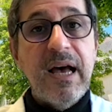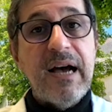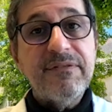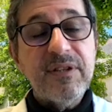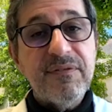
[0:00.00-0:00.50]

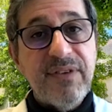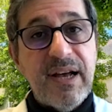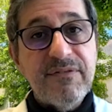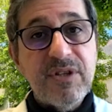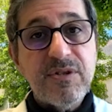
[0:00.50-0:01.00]
after
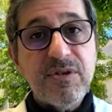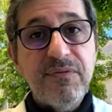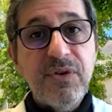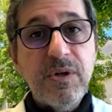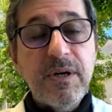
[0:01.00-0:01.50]
five years of
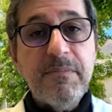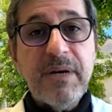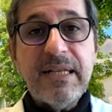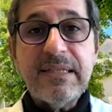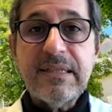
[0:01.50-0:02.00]
follow-up
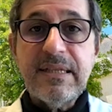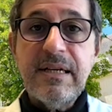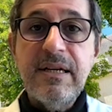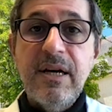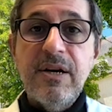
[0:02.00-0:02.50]
and
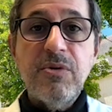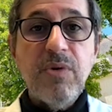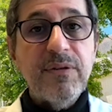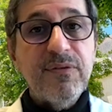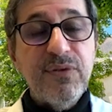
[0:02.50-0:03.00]
still
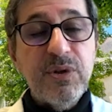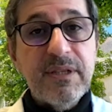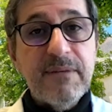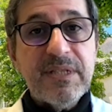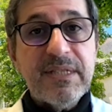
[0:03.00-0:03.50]
around
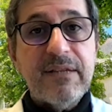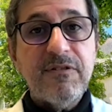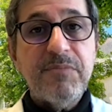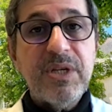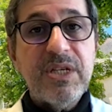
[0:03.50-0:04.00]
40%
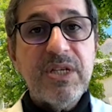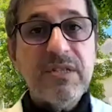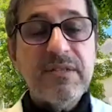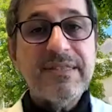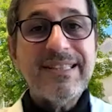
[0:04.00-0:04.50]
of
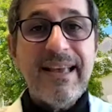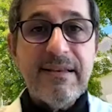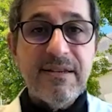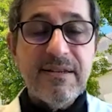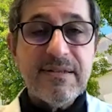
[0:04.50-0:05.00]
patients 10
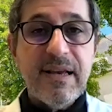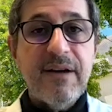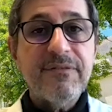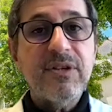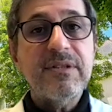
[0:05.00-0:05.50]
years
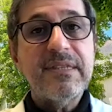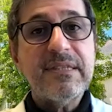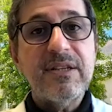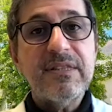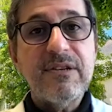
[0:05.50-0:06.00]
after
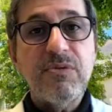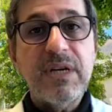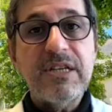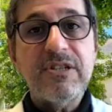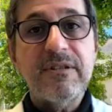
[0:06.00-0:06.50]

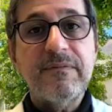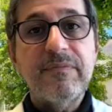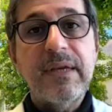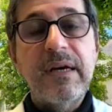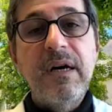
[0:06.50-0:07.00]
discontinuation.
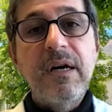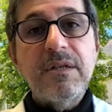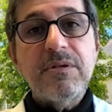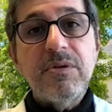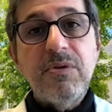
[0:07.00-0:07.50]

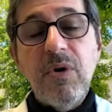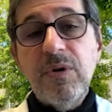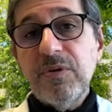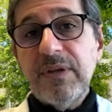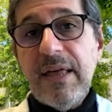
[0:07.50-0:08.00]
So
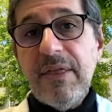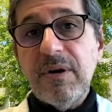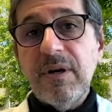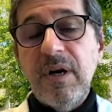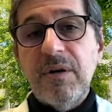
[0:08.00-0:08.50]

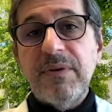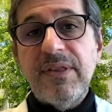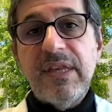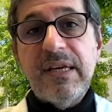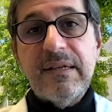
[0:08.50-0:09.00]
altogether, we
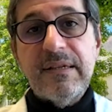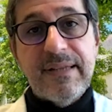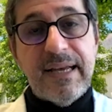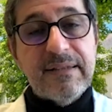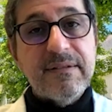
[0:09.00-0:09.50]
think
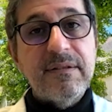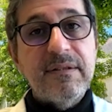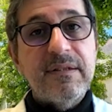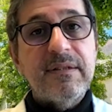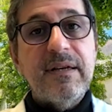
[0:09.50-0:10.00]
that
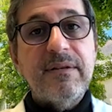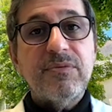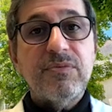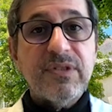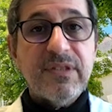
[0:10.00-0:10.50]
uh,
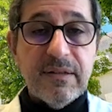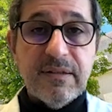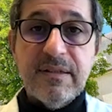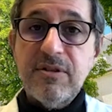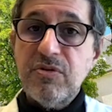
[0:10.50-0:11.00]

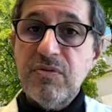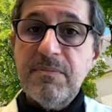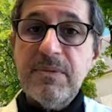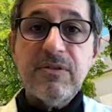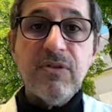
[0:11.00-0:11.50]
starting the
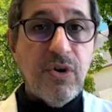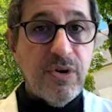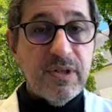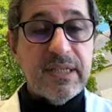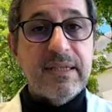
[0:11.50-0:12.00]
treatment
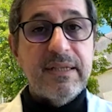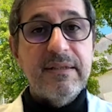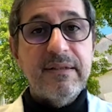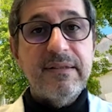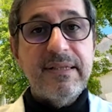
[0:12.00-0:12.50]
early in
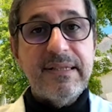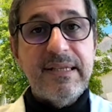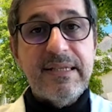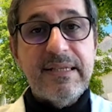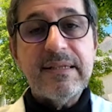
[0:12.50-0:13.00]
the
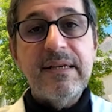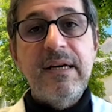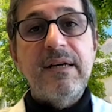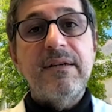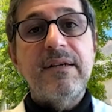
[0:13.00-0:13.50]
disease
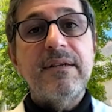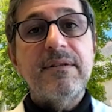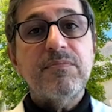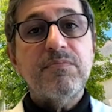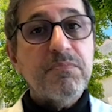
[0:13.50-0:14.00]
uh,
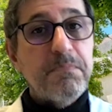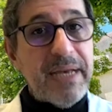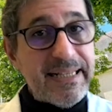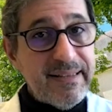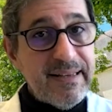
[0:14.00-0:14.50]

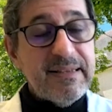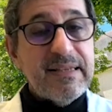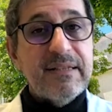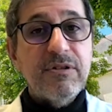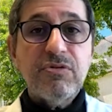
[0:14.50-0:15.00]

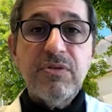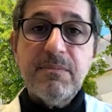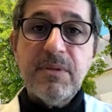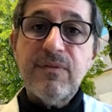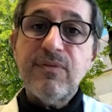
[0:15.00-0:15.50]
maintaining the
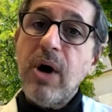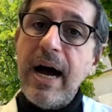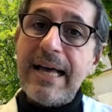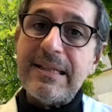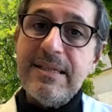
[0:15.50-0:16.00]
treatment for
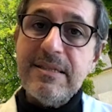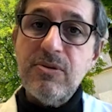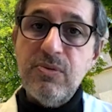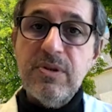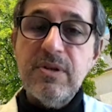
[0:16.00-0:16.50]
at least
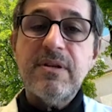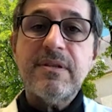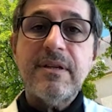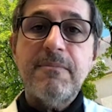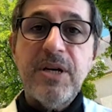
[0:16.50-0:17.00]
two years
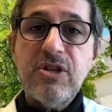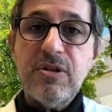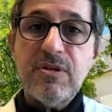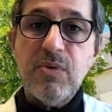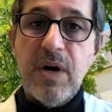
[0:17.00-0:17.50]
in
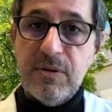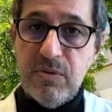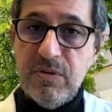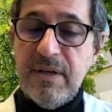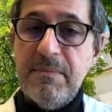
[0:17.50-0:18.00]
patients who are
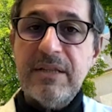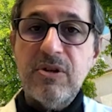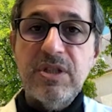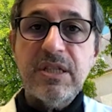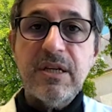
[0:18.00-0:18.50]
good
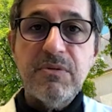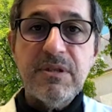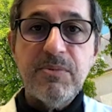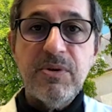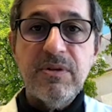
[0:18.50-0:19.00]
hematological
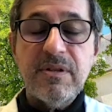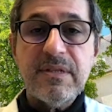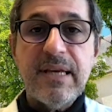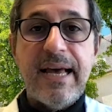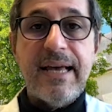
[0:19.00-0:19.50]

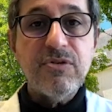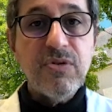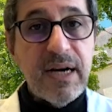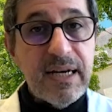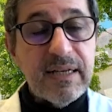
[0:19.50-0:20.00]
responders and
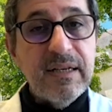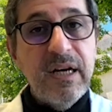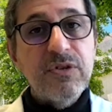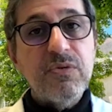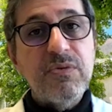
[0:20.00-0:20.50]
try
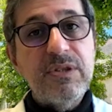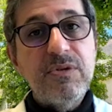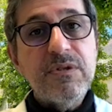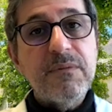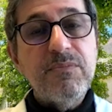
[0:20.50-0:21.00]
to
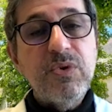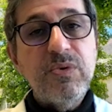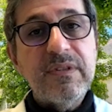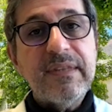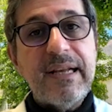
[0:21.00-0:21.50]
reduce the
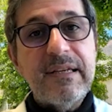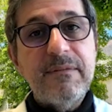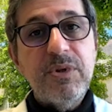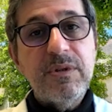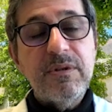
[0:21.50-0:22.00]
mutant allele
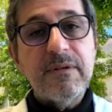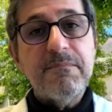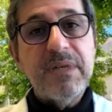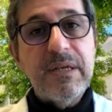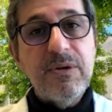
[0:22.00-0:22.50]
burden
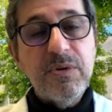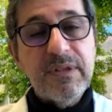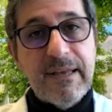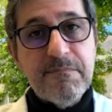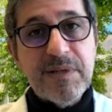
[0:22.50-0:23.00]
below
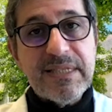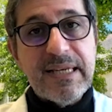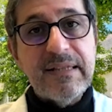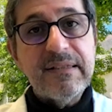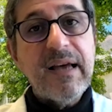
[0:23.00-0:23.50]

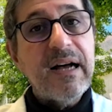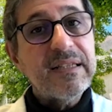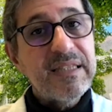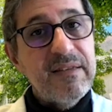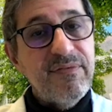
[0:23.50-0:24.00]
10% are
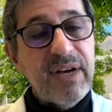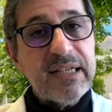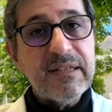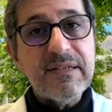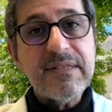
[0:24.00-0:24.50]
key
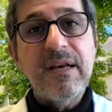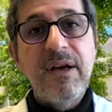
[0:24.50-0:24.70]
factors